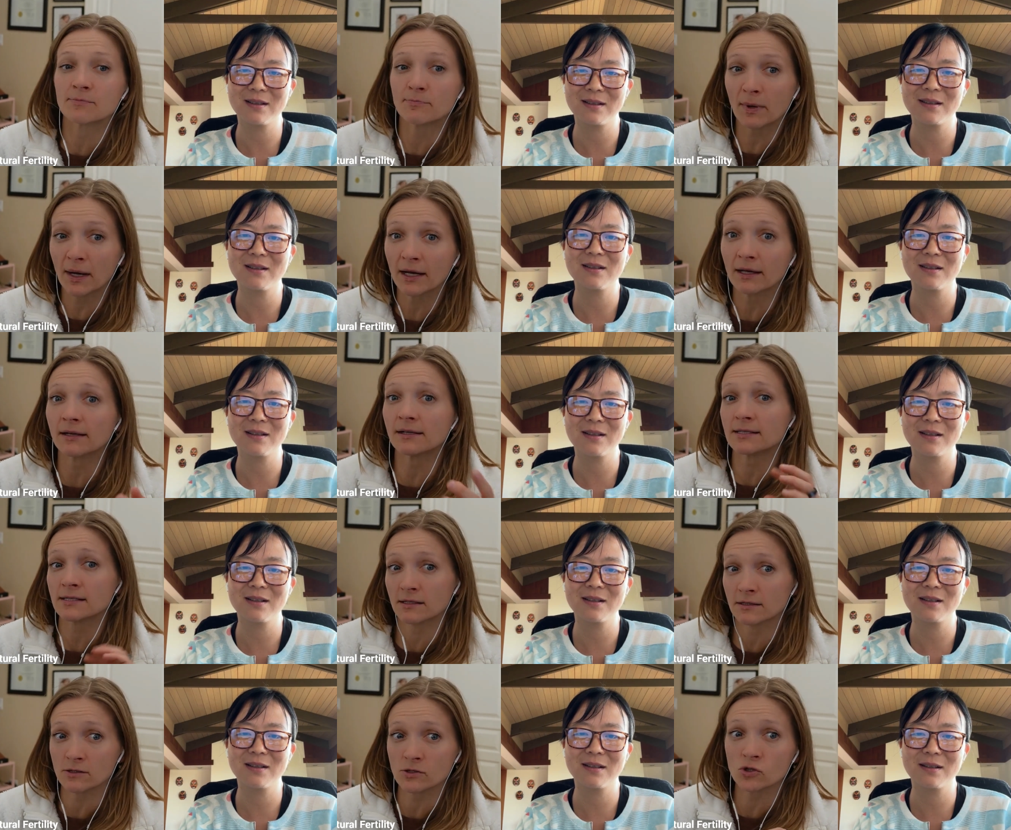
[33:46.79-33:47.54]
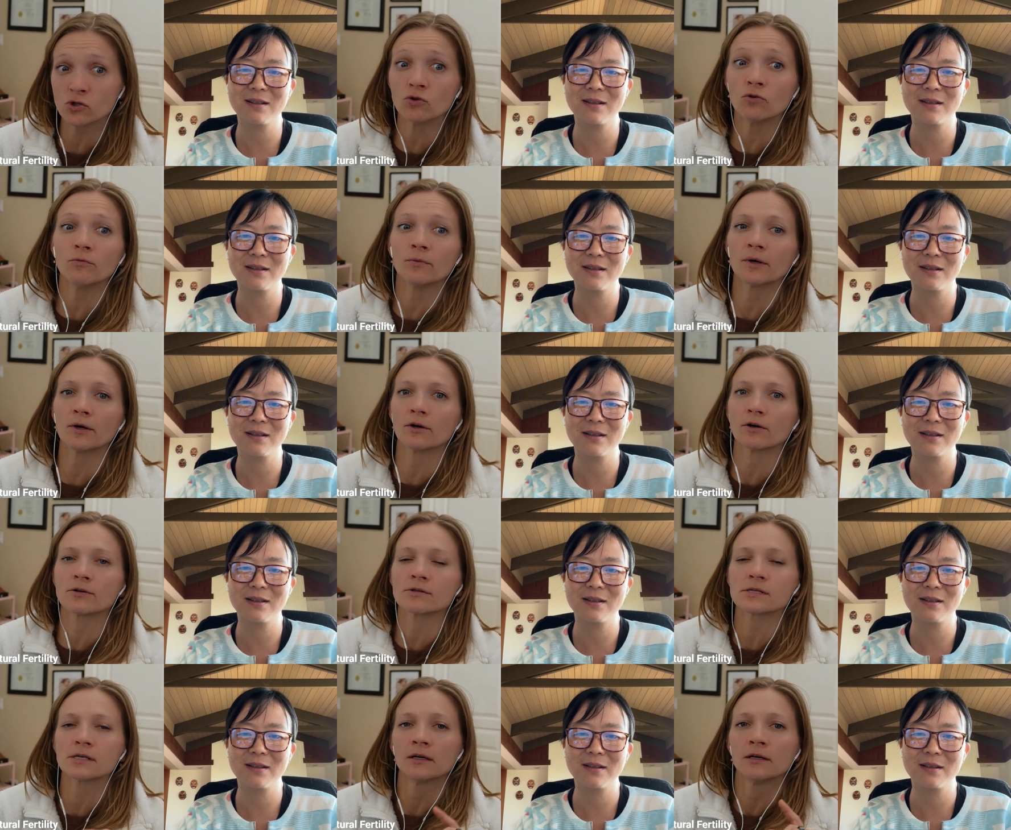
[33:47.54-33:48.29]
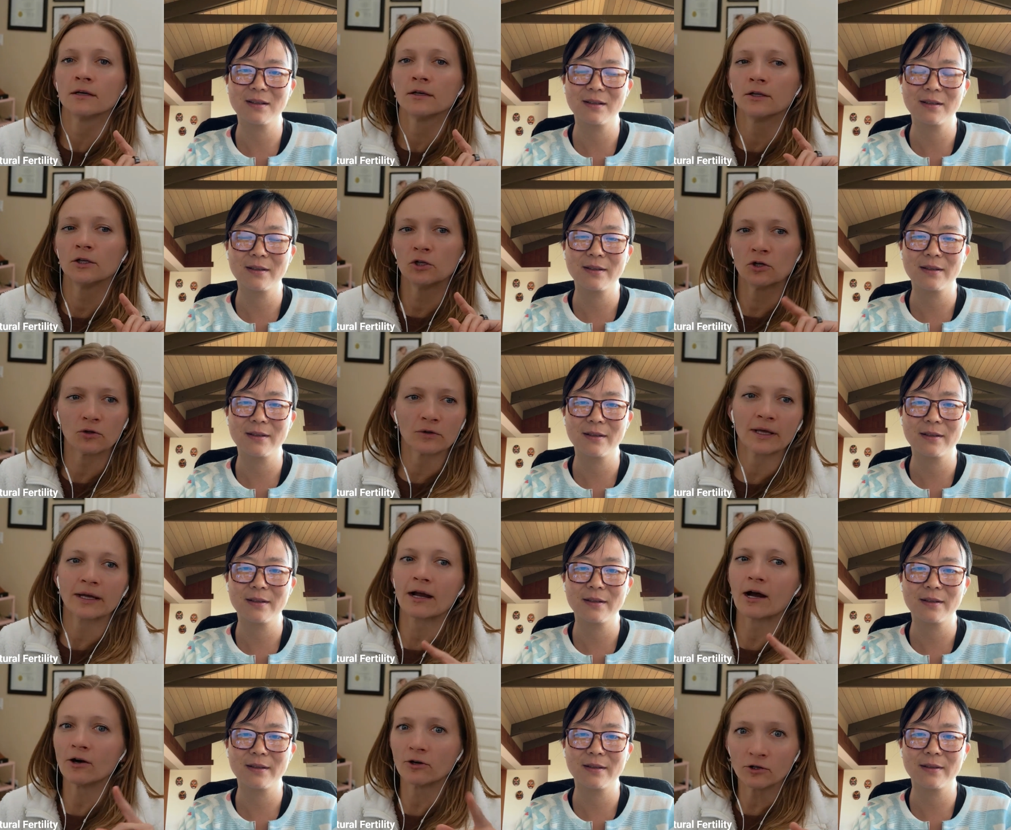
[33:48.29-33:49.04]
Speaker 1: But as consumers, you know,
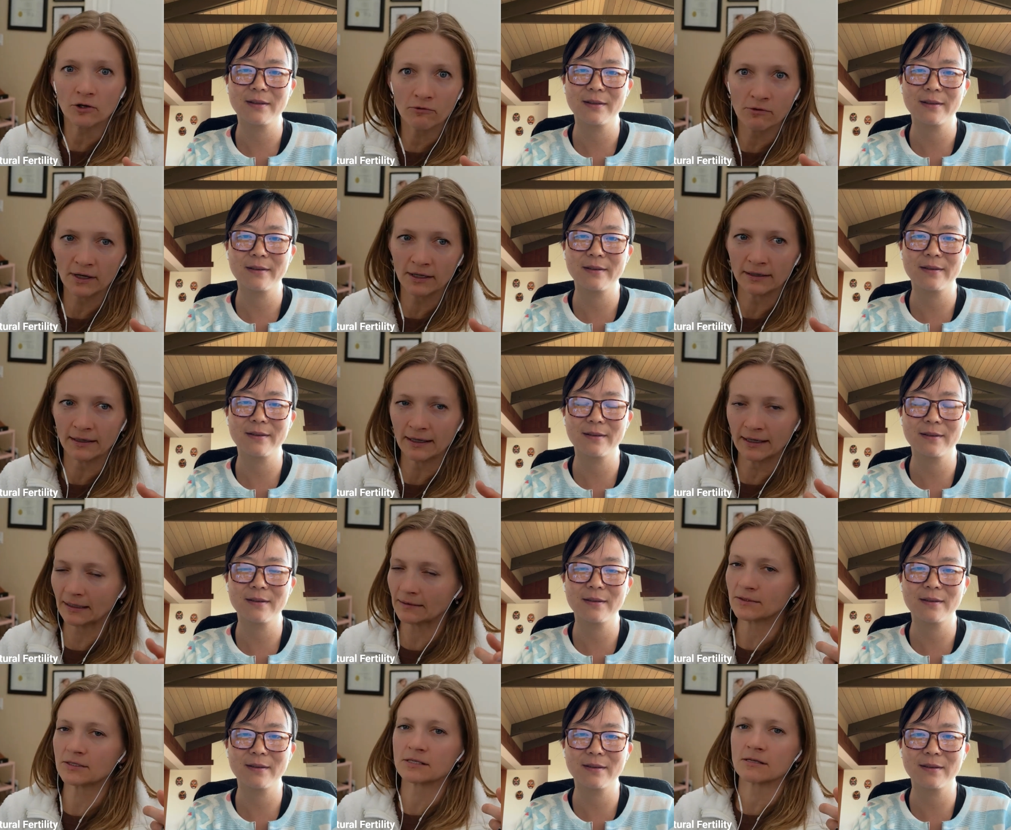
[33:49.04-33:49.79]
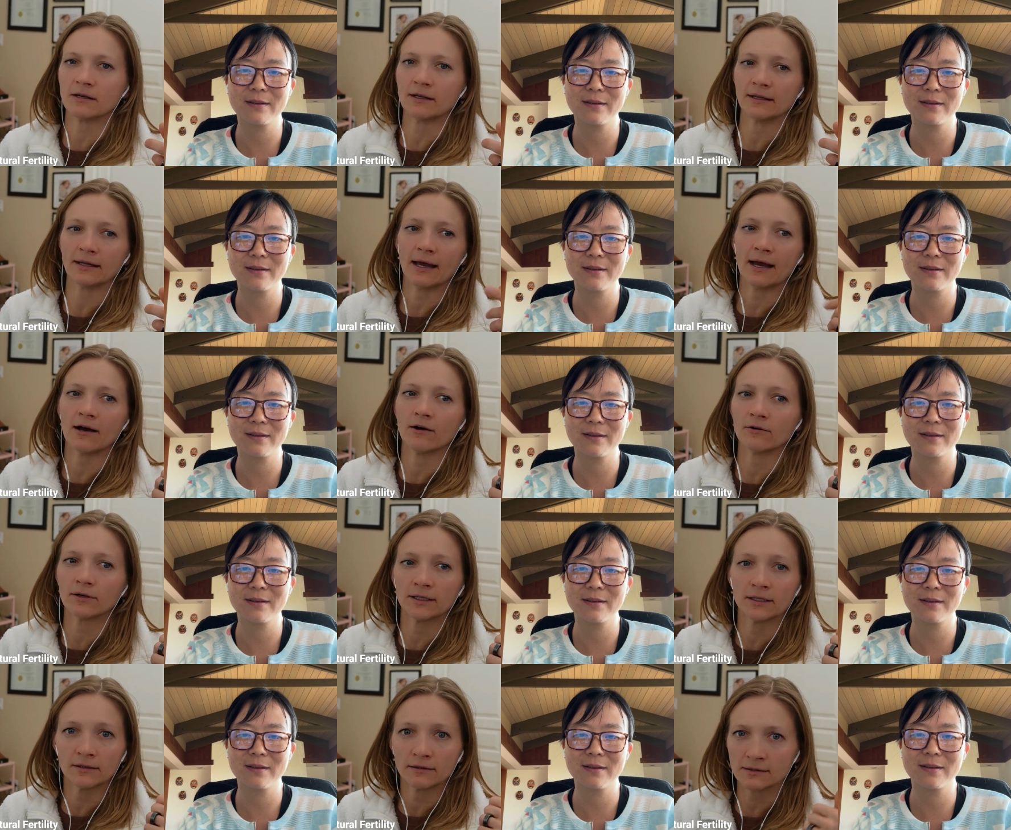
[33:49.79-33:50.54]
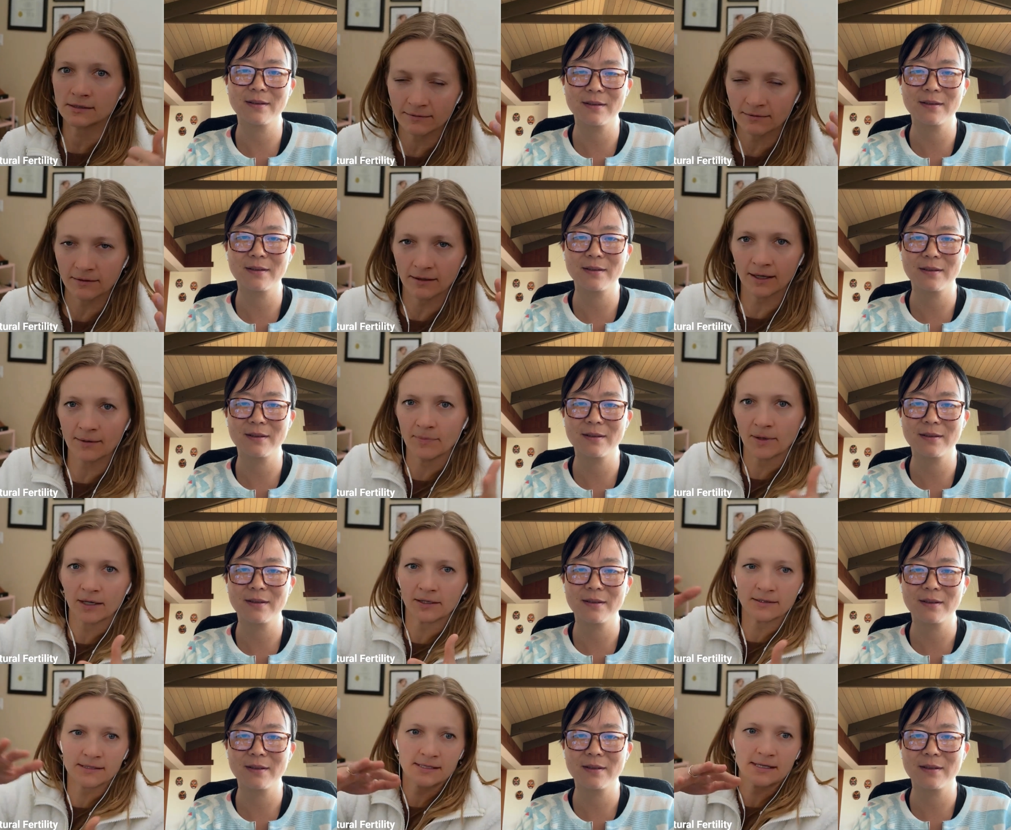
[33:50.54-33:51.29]
like I'll go on Amazon now and it's like, I
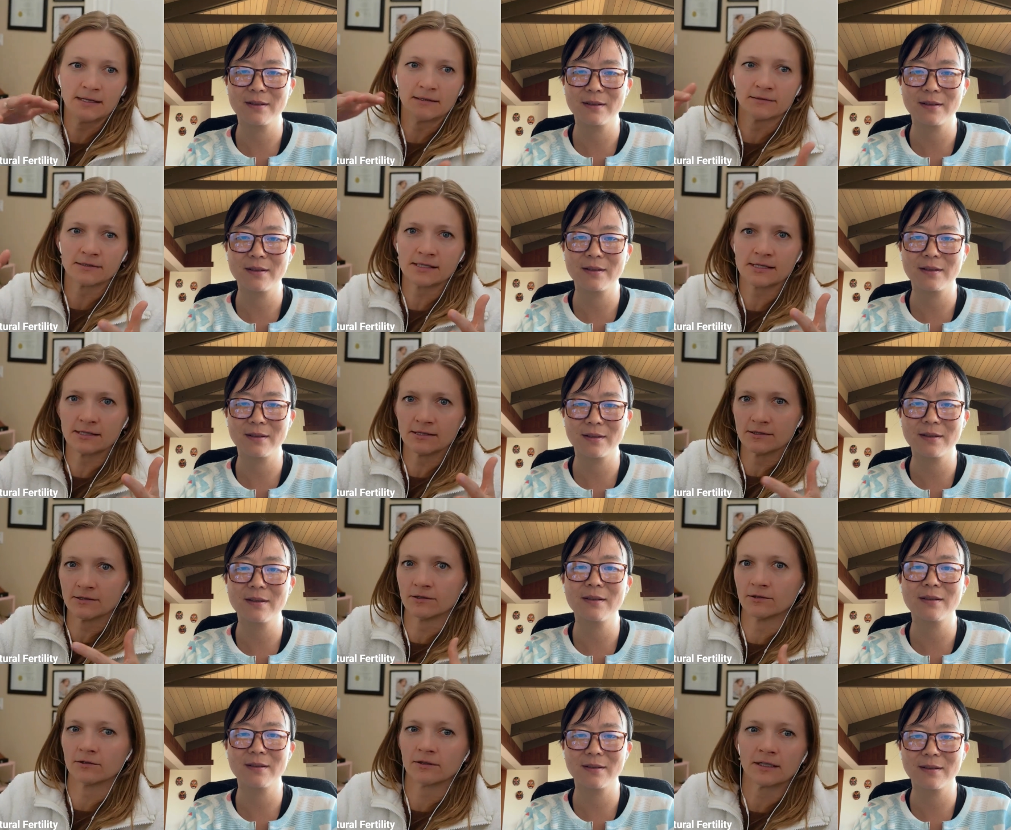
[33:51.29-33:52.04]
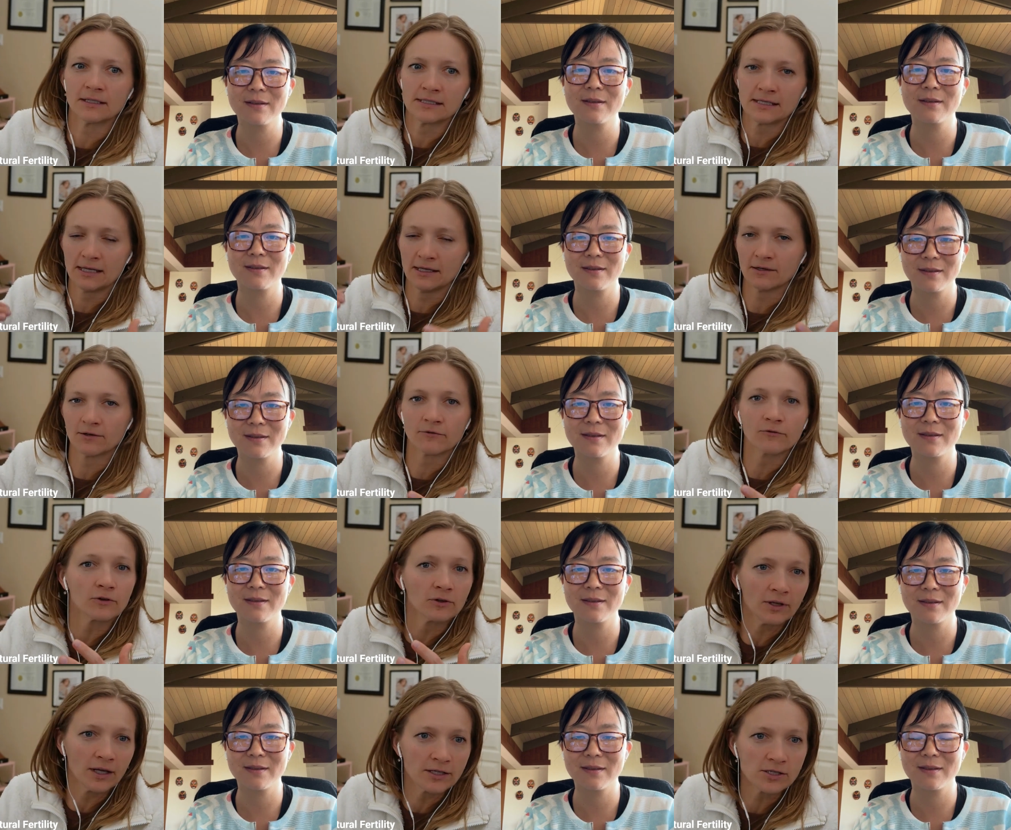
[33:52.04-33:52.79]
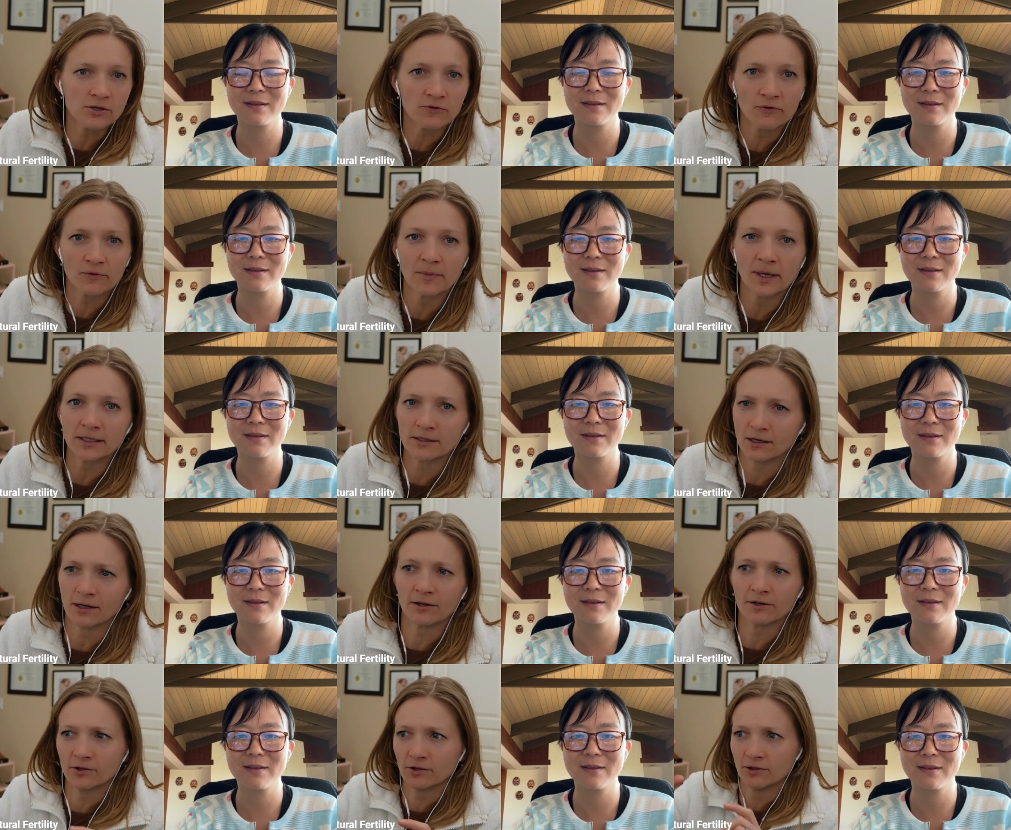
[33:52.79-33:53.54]
bought a stainless steel container for lunch for my
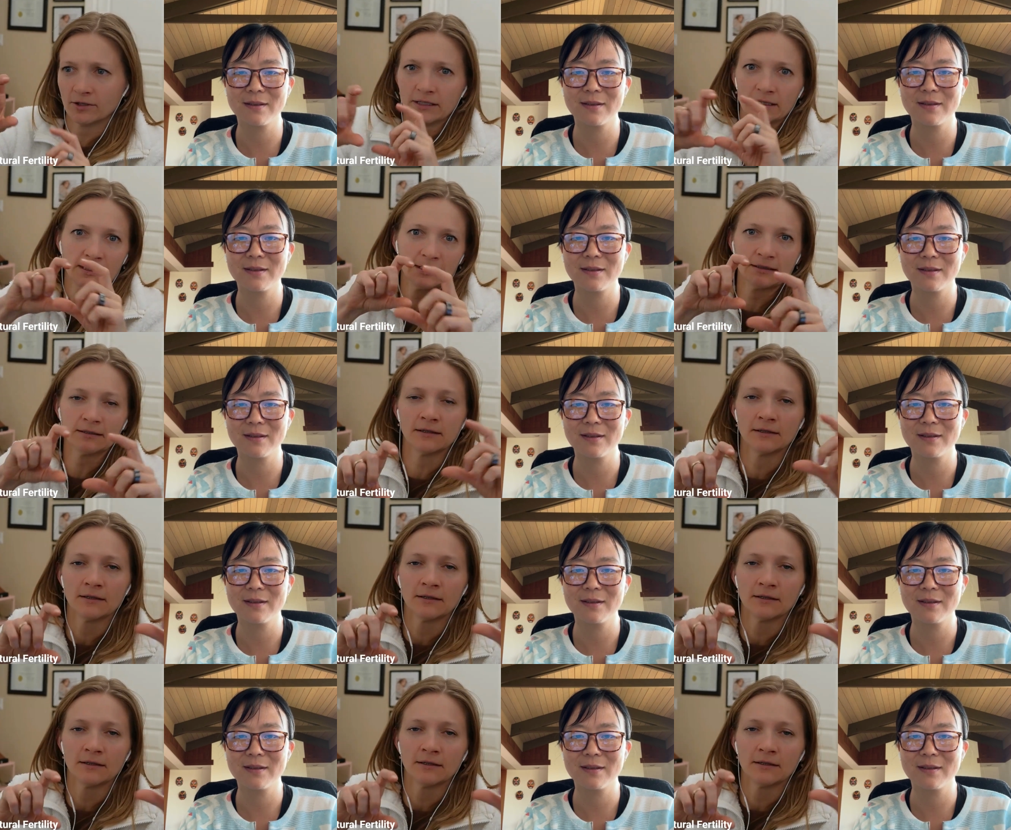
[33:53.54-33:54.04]
daughter and then